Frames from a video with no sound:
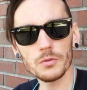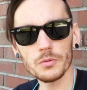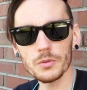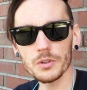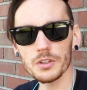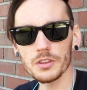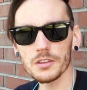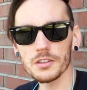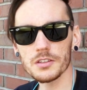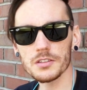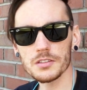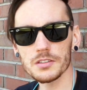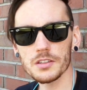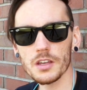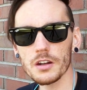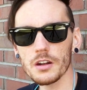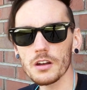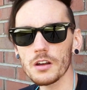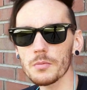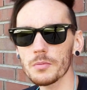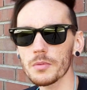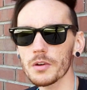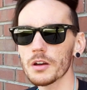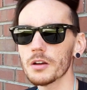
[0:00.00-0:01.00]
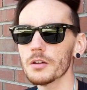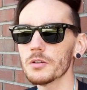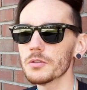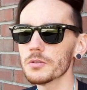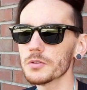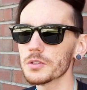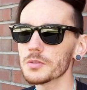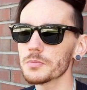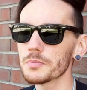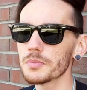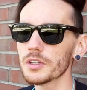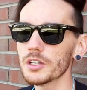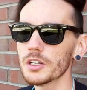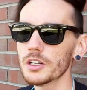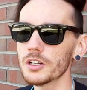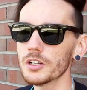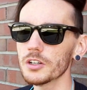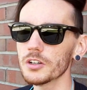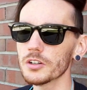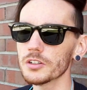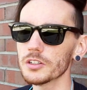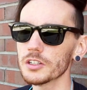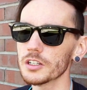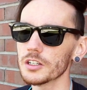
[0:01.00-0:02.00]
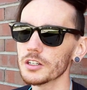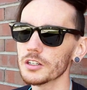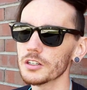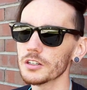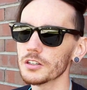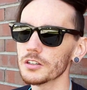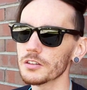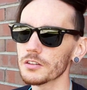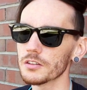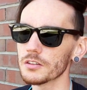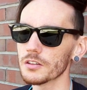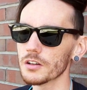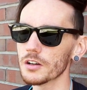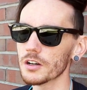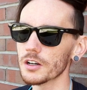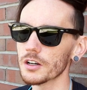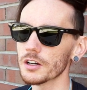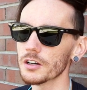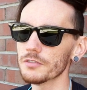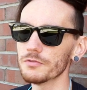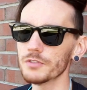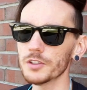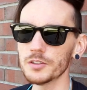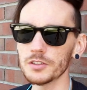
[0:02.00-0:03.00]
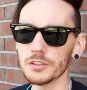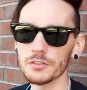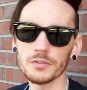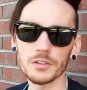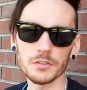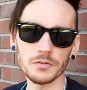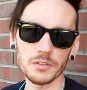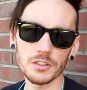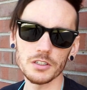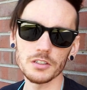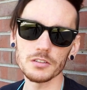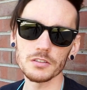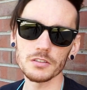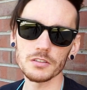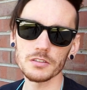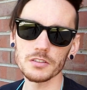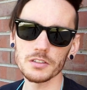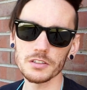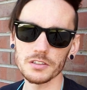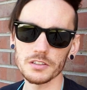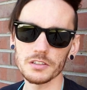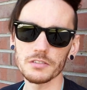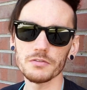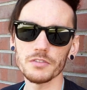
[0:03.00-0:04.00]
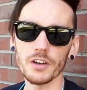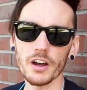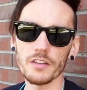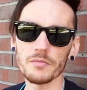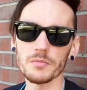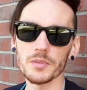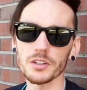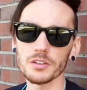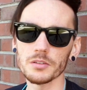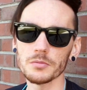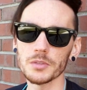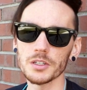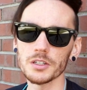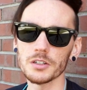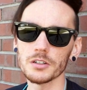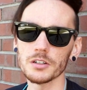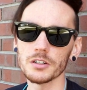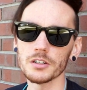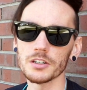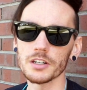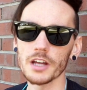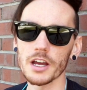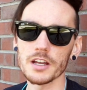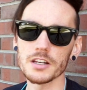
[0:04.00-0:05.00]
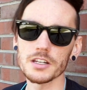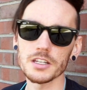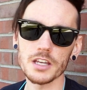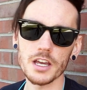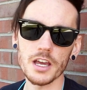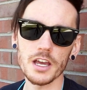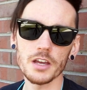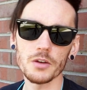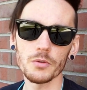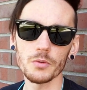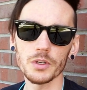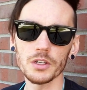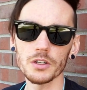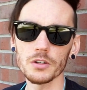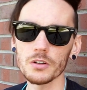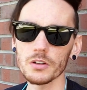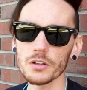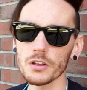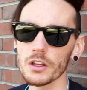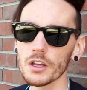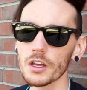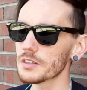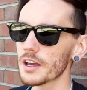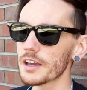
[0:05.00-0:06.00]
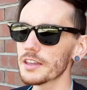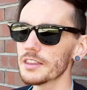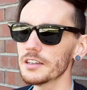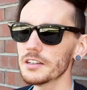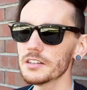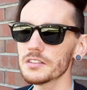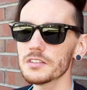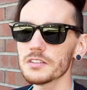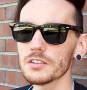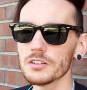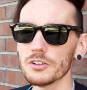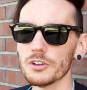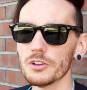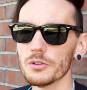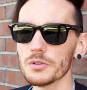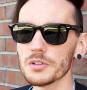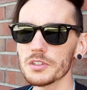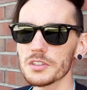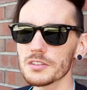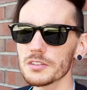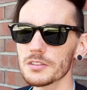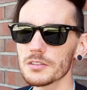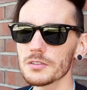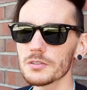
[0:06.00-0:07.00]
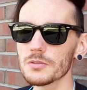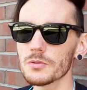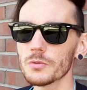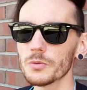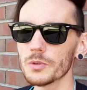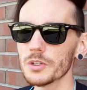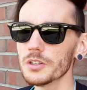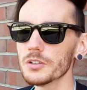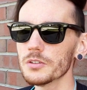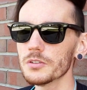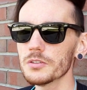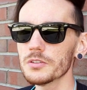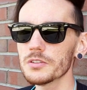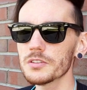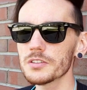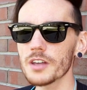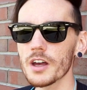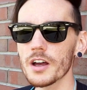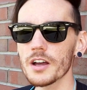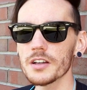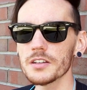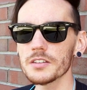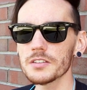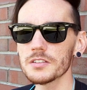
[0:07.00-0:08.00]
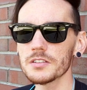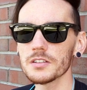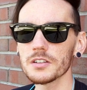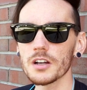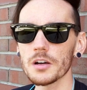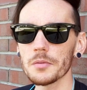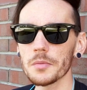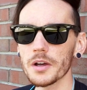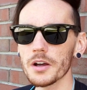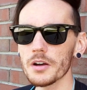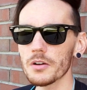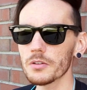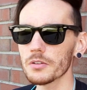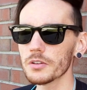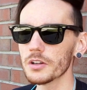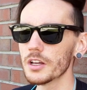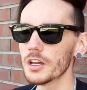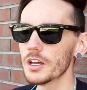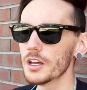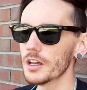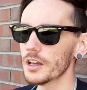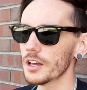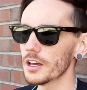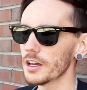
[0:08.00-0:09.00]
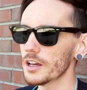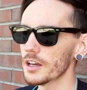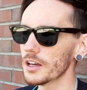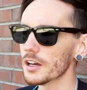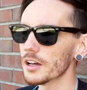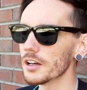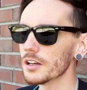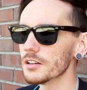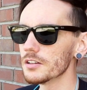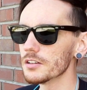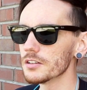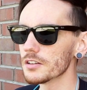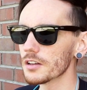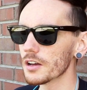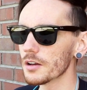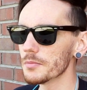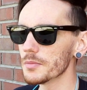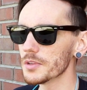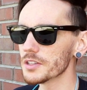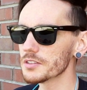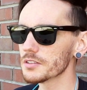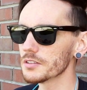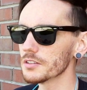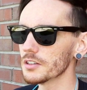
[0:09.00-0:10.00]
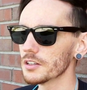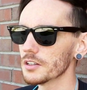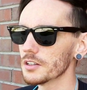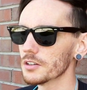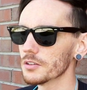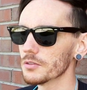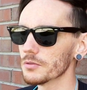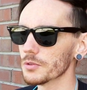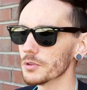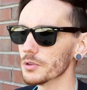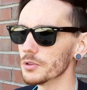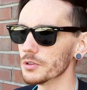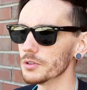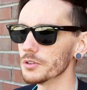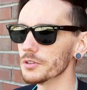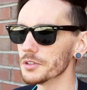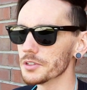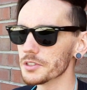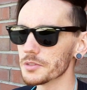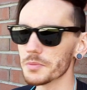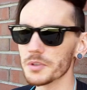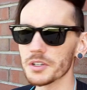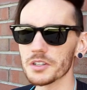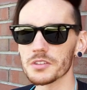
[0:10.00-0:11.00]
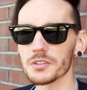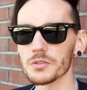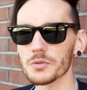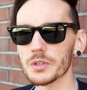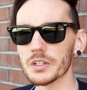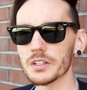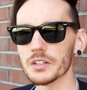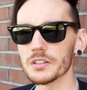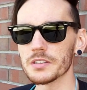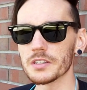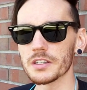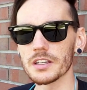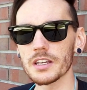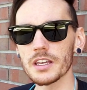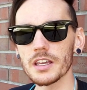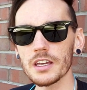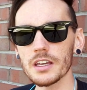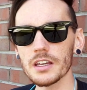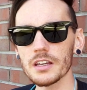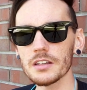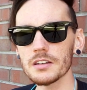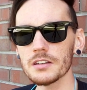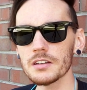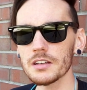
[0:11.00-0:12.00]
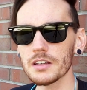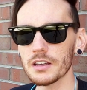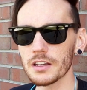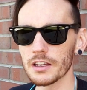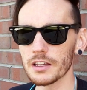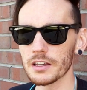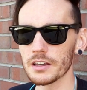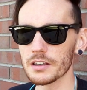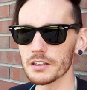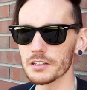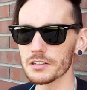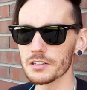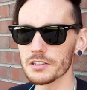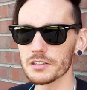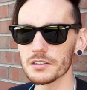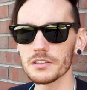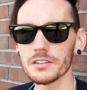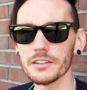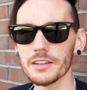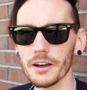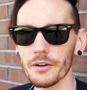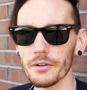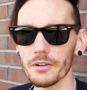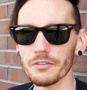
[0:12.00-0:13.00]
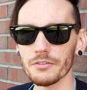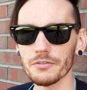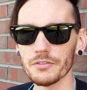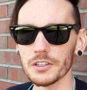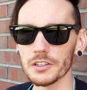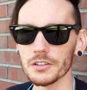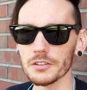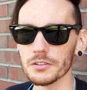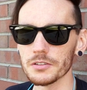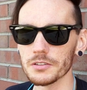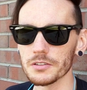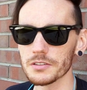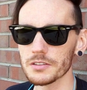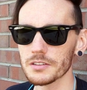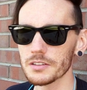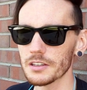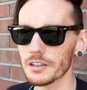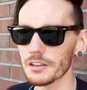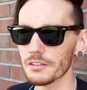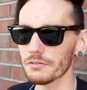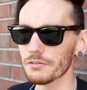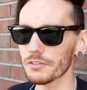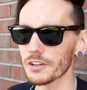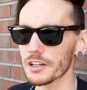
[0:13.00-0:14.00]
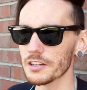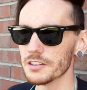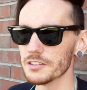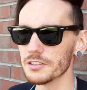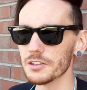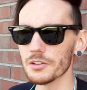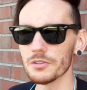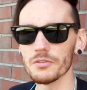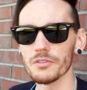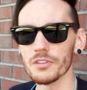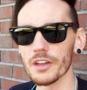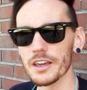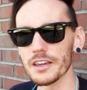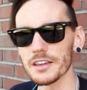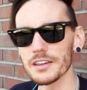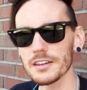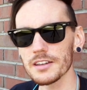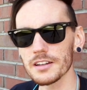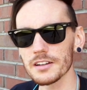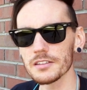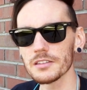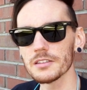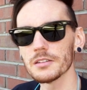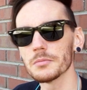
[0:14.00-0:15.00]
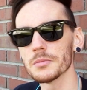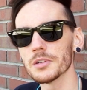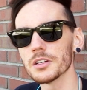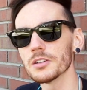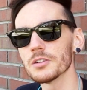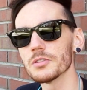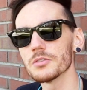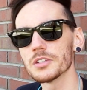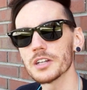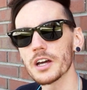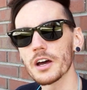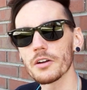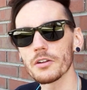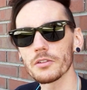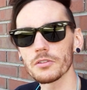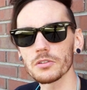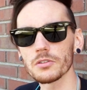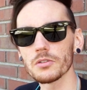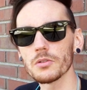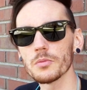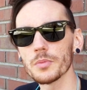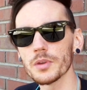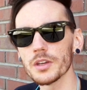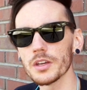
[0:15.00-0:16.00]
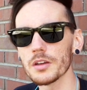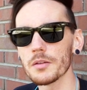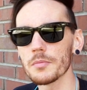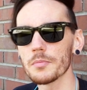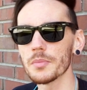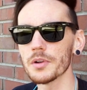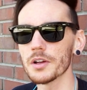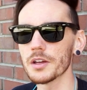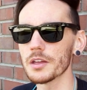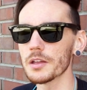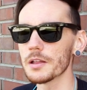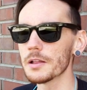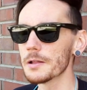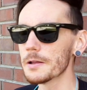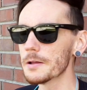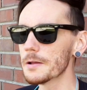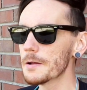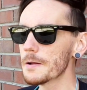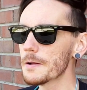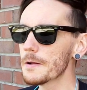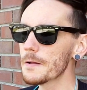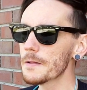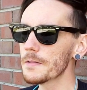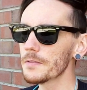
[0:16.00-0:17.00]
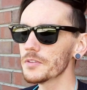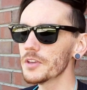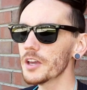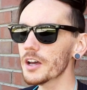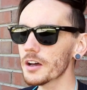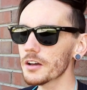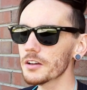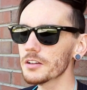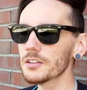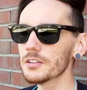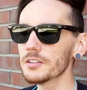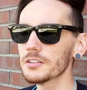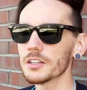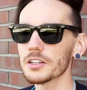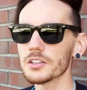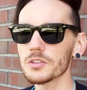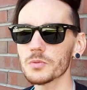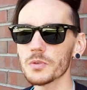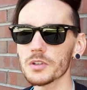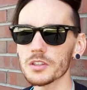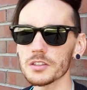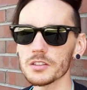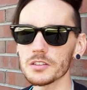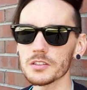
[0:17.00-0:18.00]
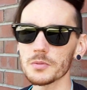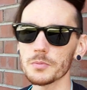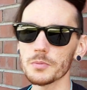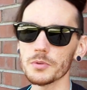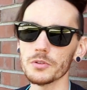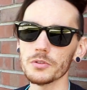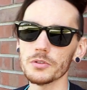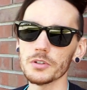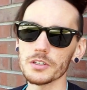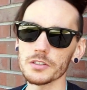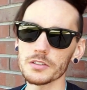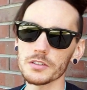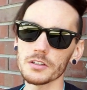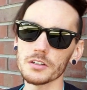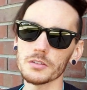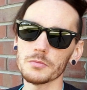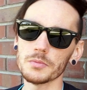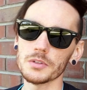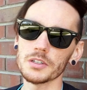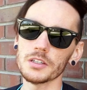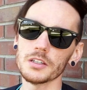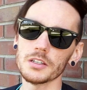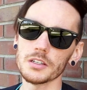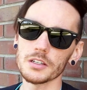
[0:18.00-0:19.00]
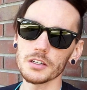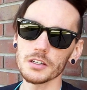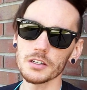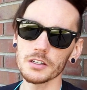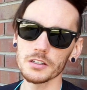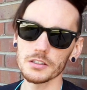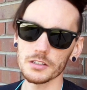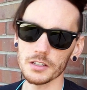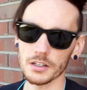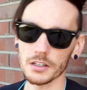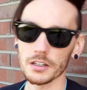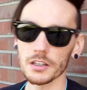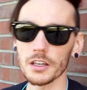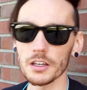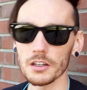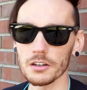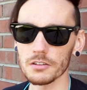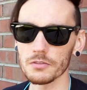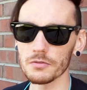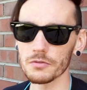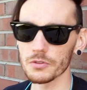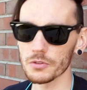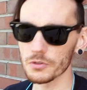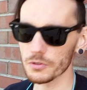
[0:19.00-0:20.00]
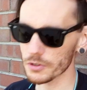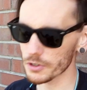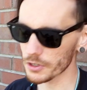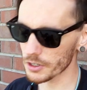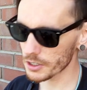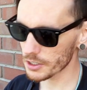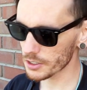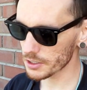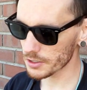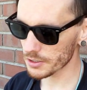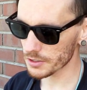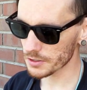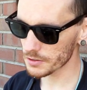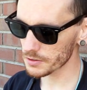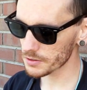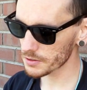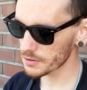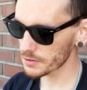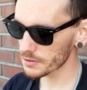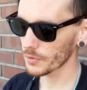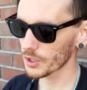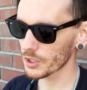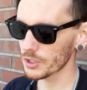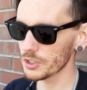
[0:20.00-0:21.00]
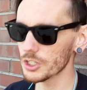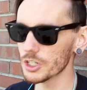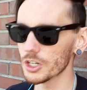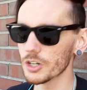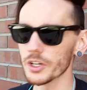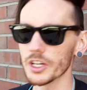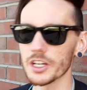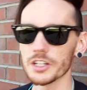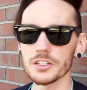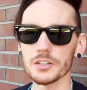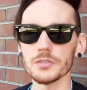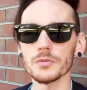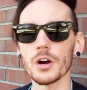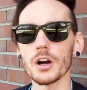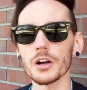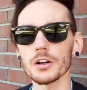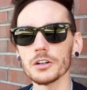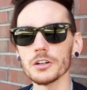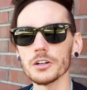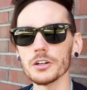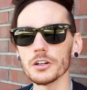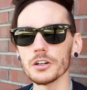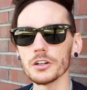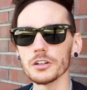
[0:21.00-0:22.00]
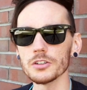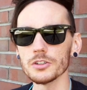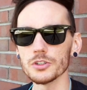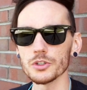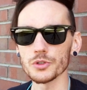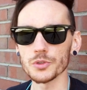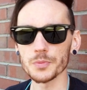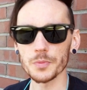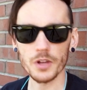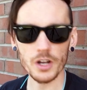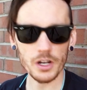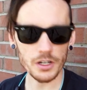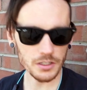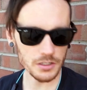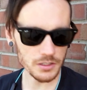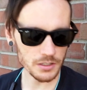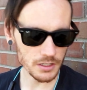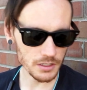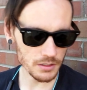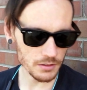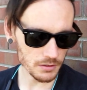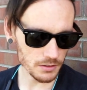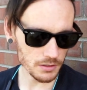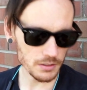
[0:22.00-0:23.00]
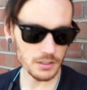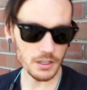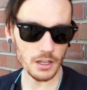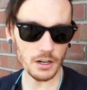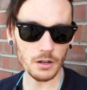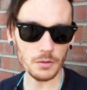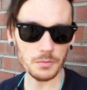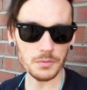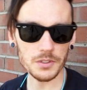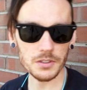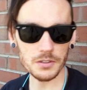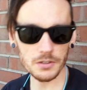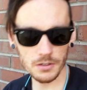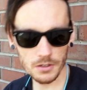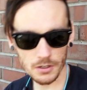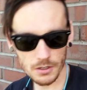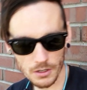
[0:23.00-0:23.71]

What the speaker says: with this setup, I was planning on getting 50/50's 65mm 90A wheel. I think it's their newest wheel size to come out, and I'm basically going to roll as big as a wheel as I can and just see how it feels. If I don't like it, I think I'm going to go down a little bit, but yeah, that's what this boot is going to be dedicated for, is, anti-rocker juice box setups.